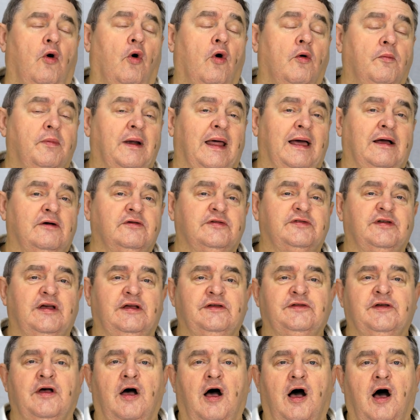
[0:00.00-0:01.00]
or
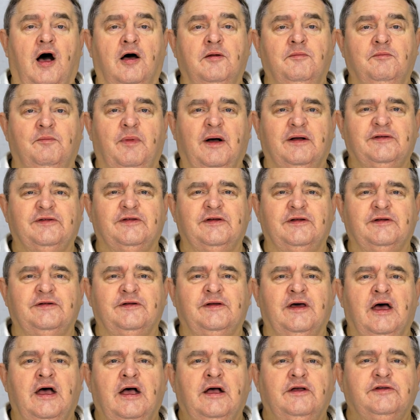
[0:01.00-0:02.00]
blouses
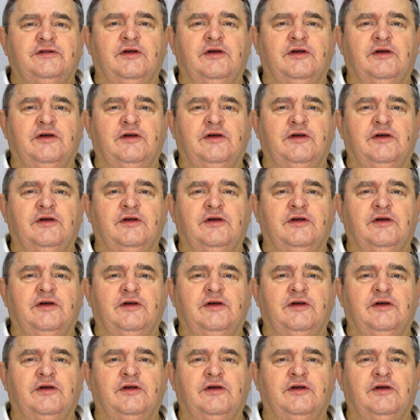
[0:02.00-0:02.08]
unbuttoned,